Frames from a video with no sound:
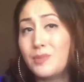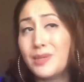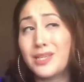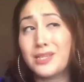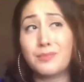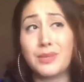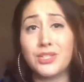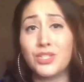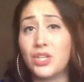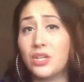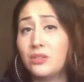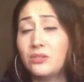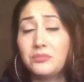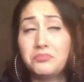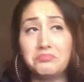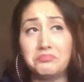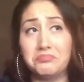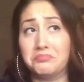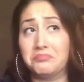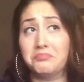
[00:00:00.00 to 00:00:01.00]
because my
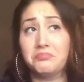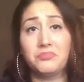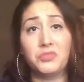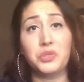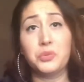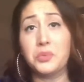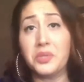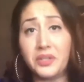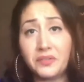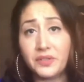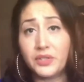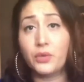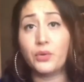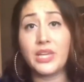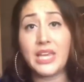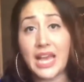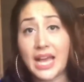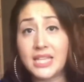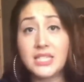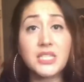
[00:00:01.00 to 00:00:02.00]
child, you would never know
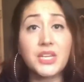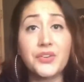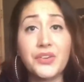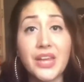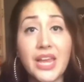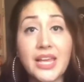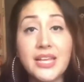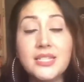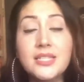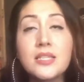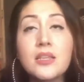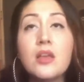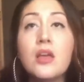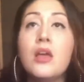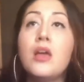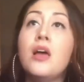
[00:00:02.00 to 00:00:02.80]
he has hearing aids.